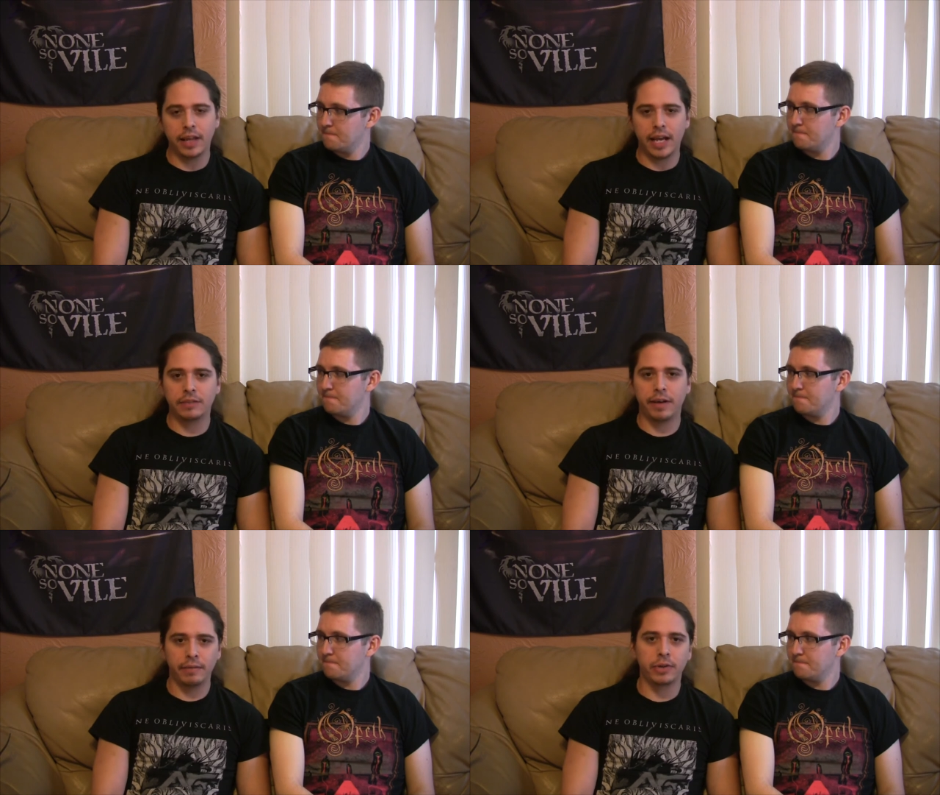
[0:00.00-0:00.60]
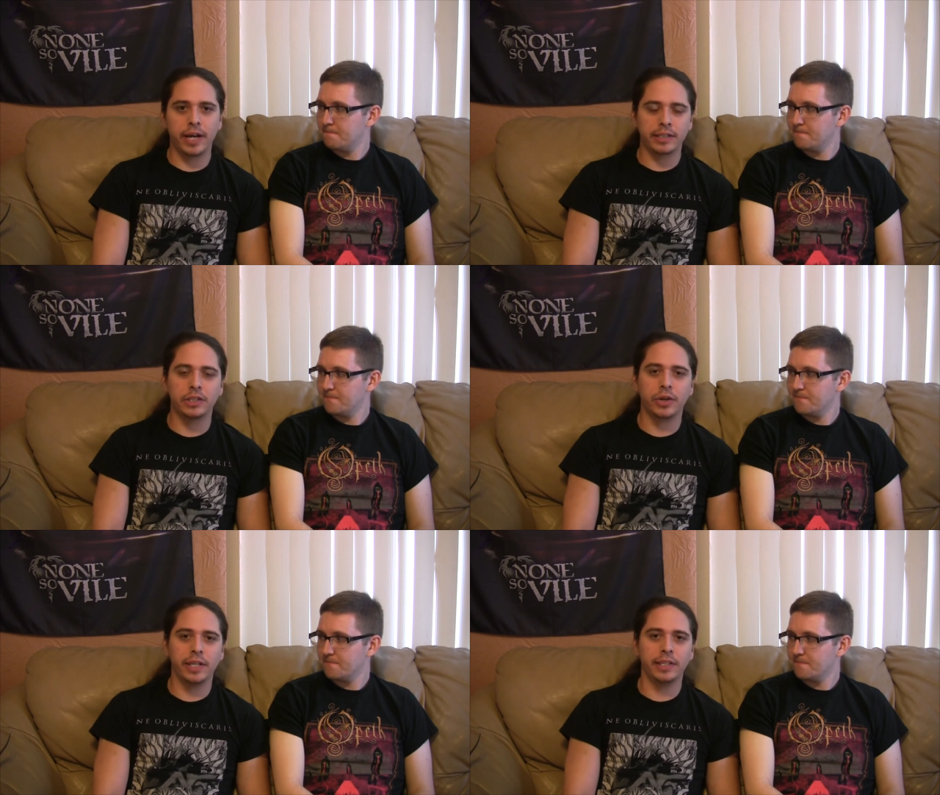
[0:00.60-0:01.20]
Speaker 1: last five tracks, the
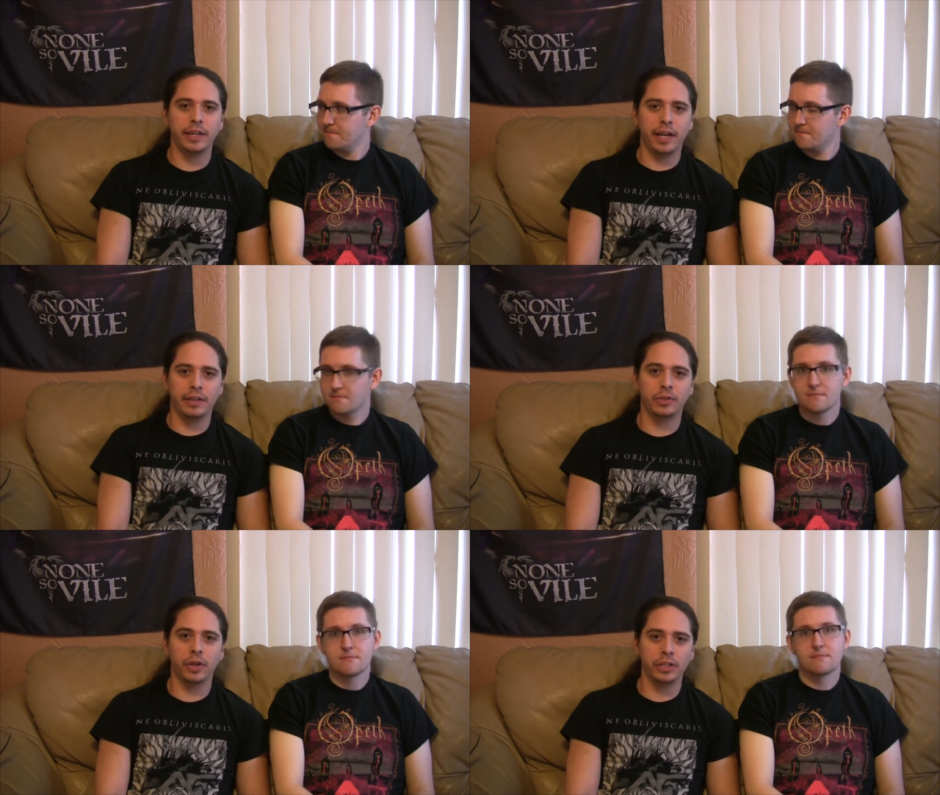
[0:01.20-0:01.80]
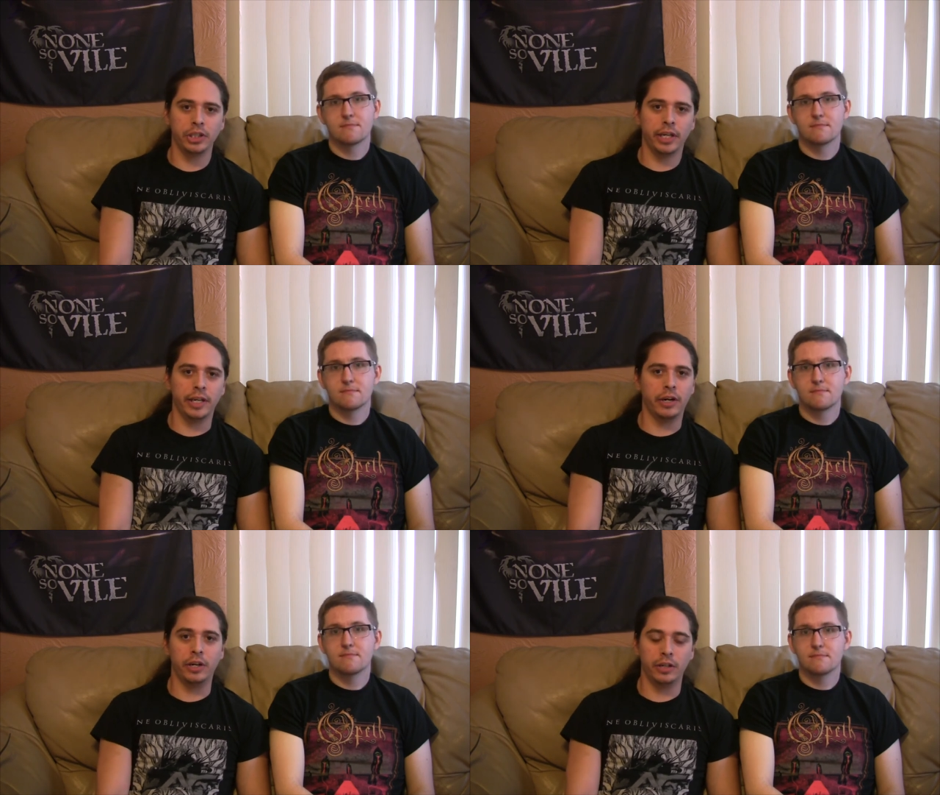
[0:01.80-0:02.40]
Trance to Death trilogy,
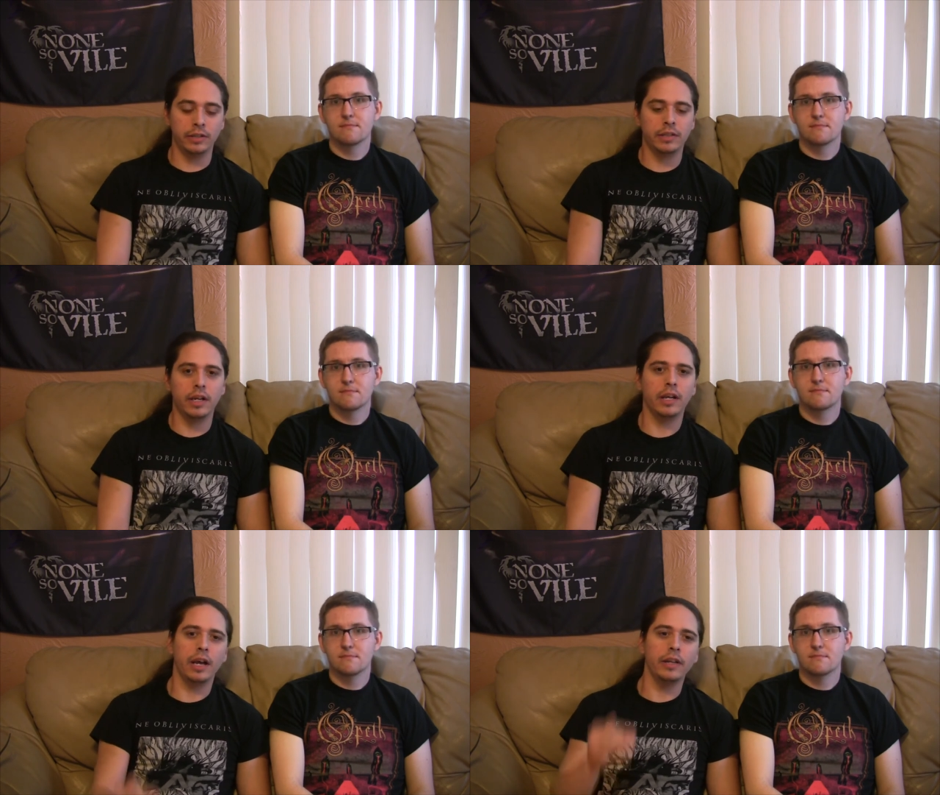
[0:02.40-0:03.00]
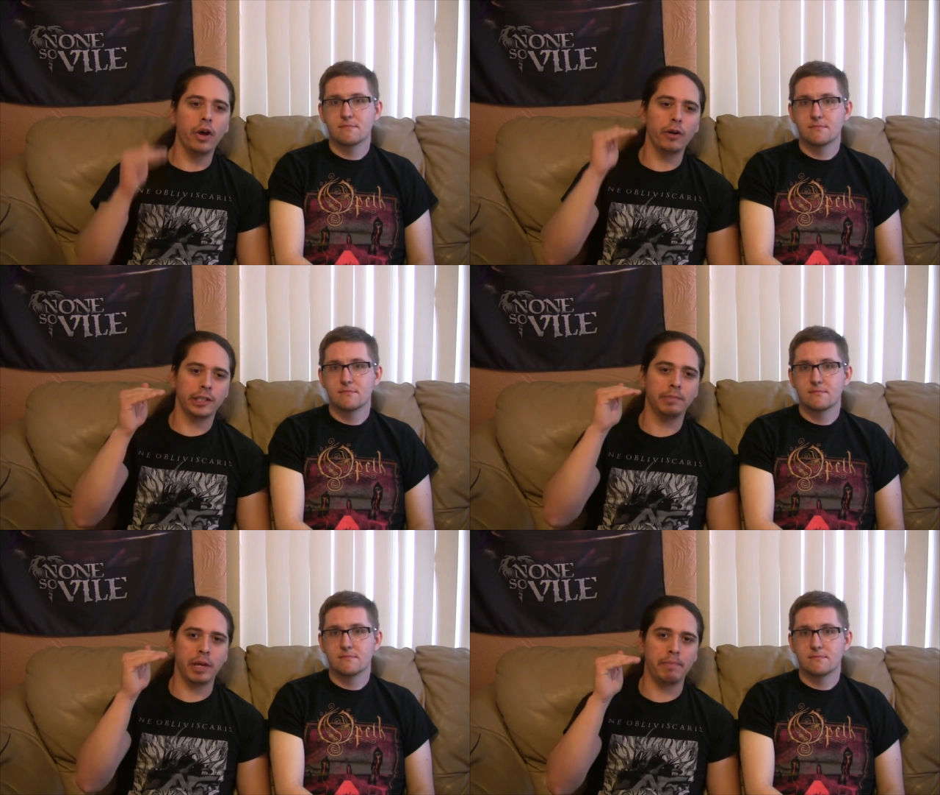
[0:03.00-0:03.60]
are
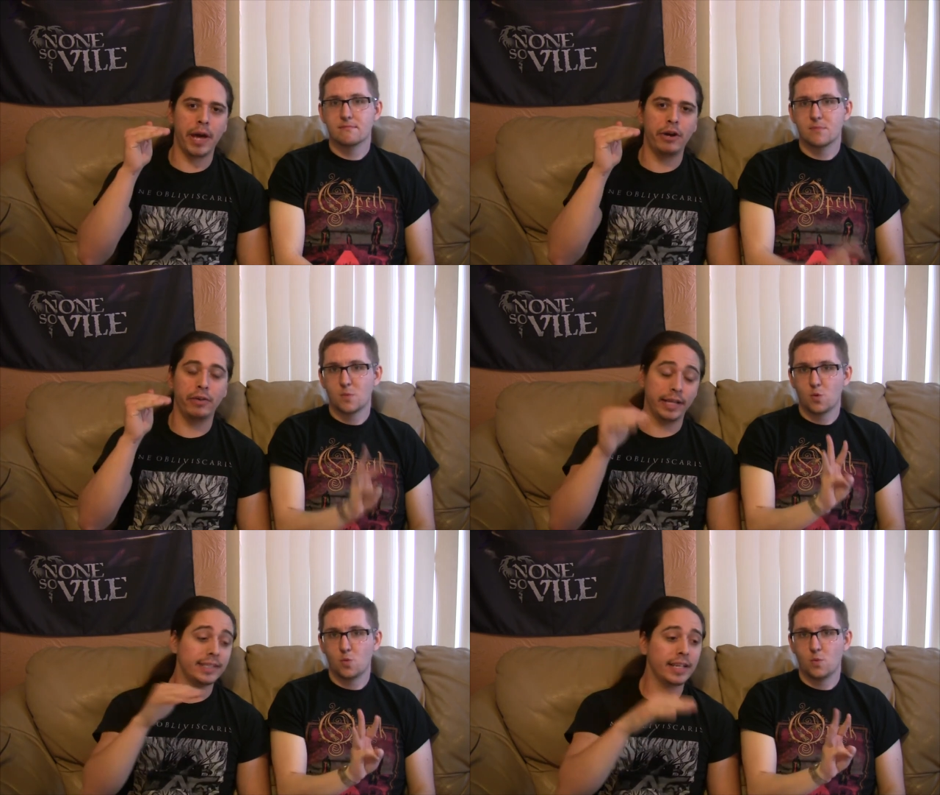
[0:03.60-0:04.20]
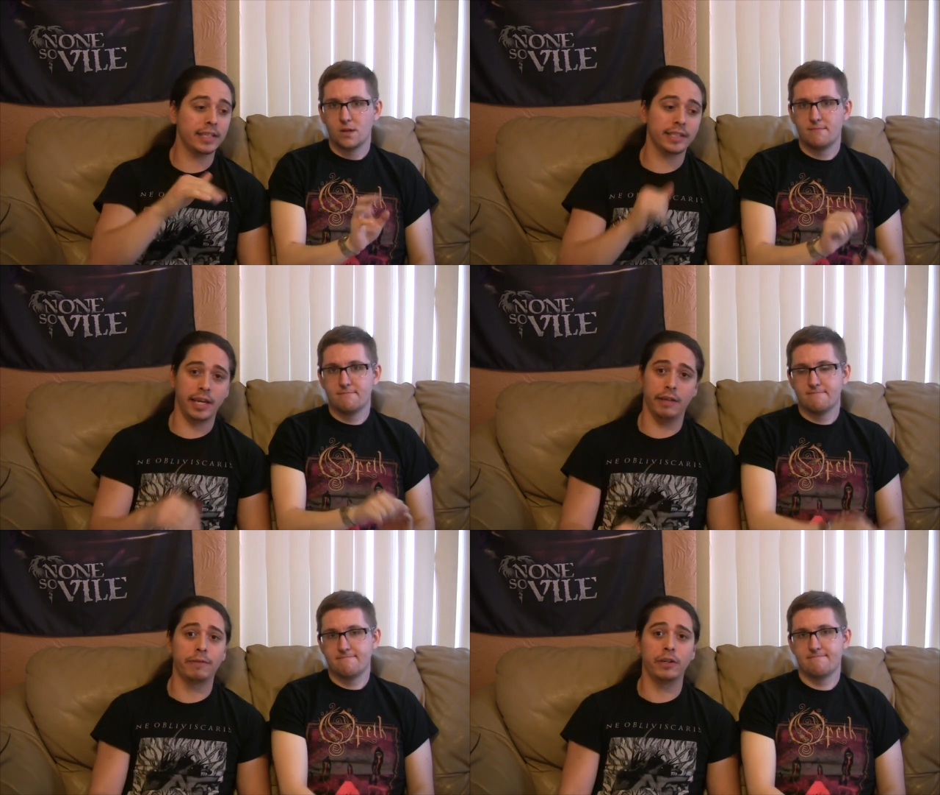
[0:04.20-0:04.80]
noticeably better. That's not to say
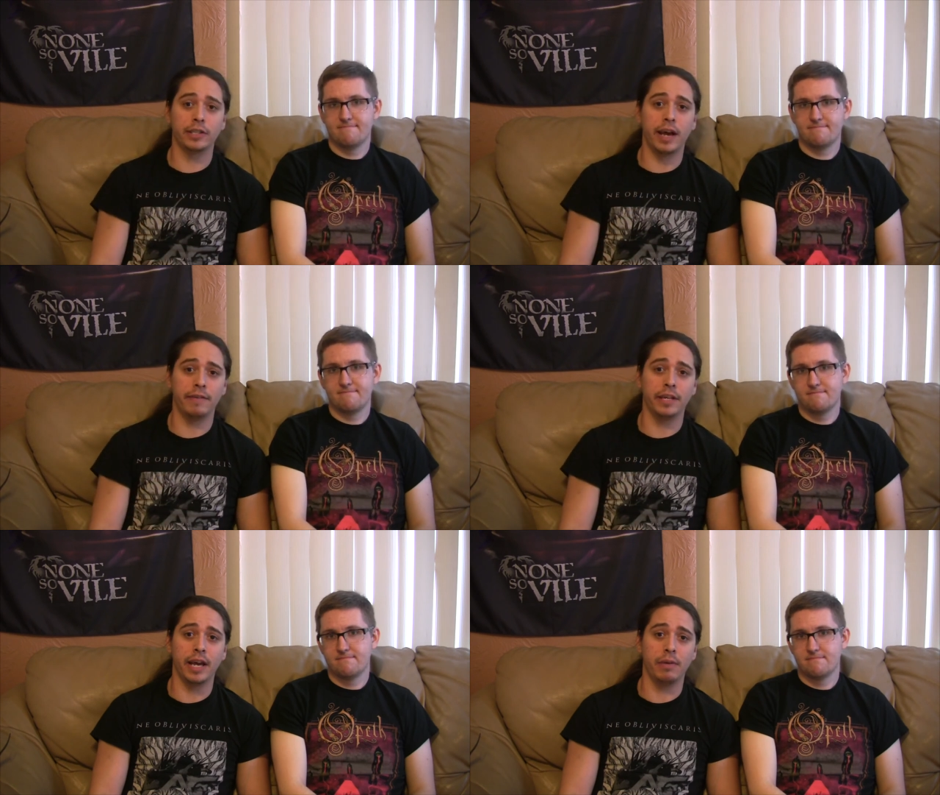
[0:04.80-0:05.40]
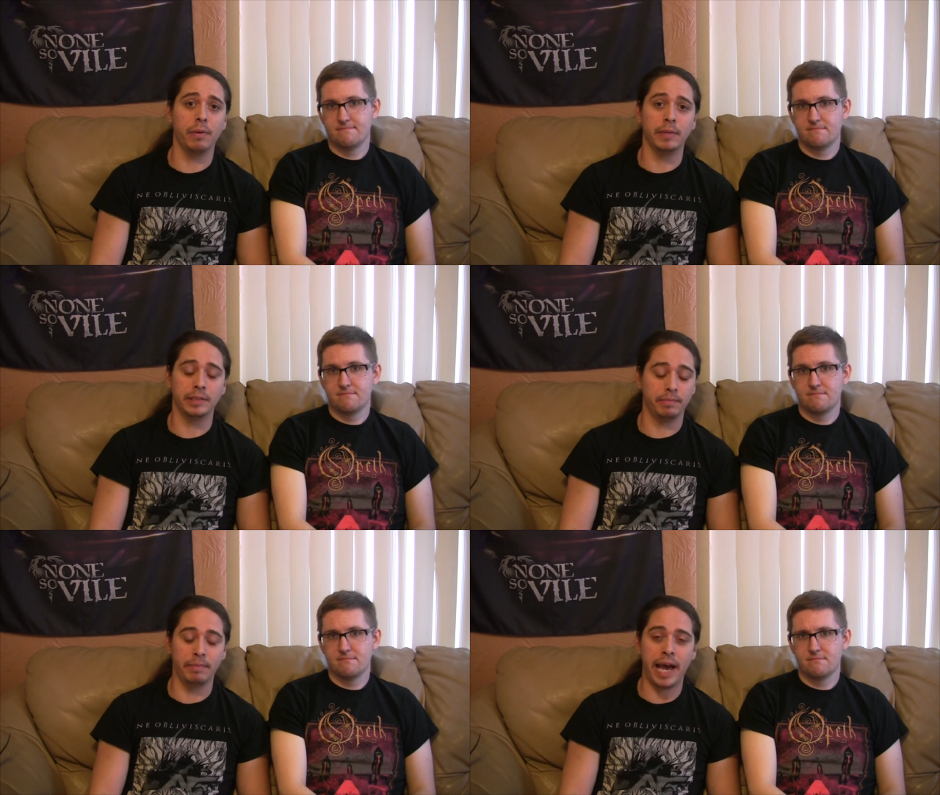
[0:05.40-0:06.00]
the first half of the album is
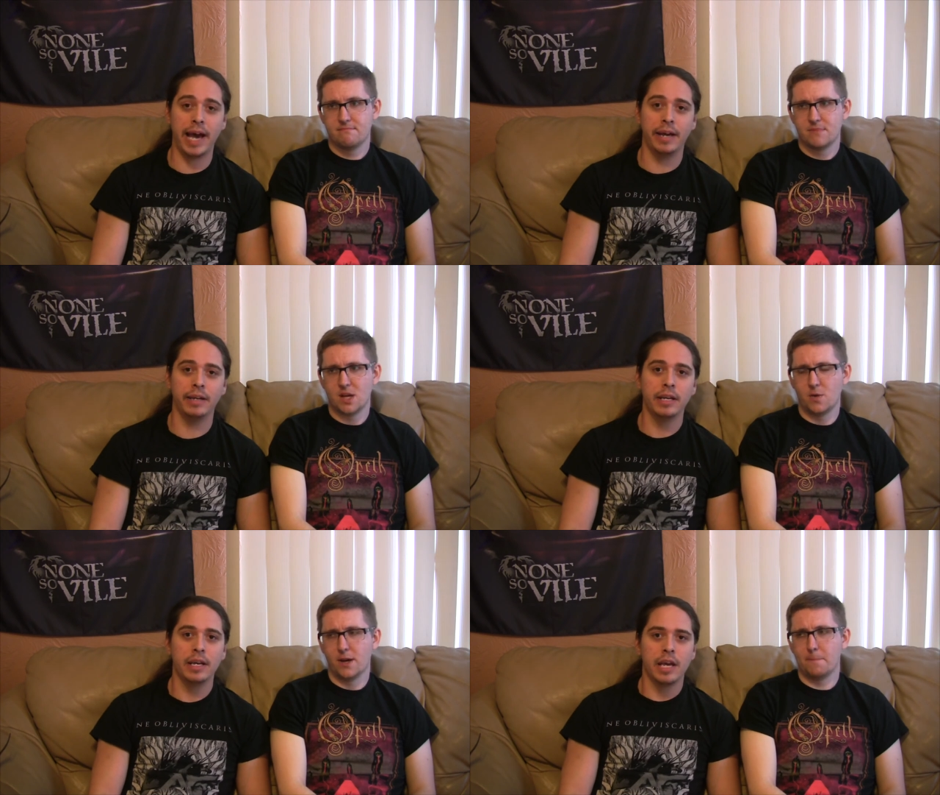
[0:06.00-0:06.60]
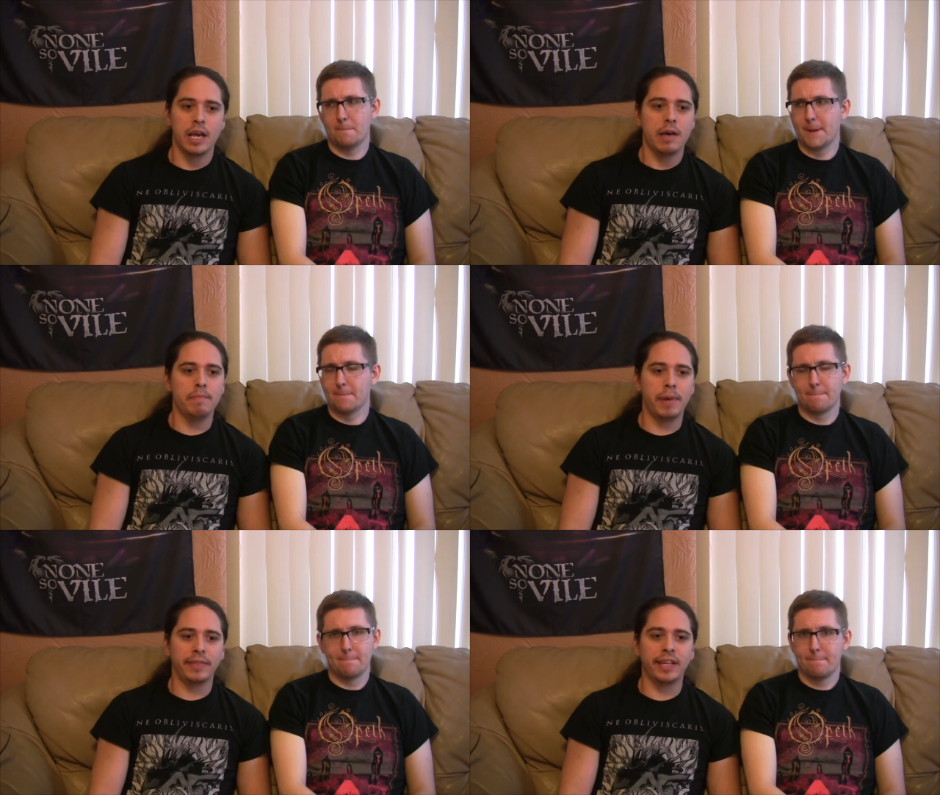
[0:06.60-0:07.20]
bad. Oh yeah. Oh. But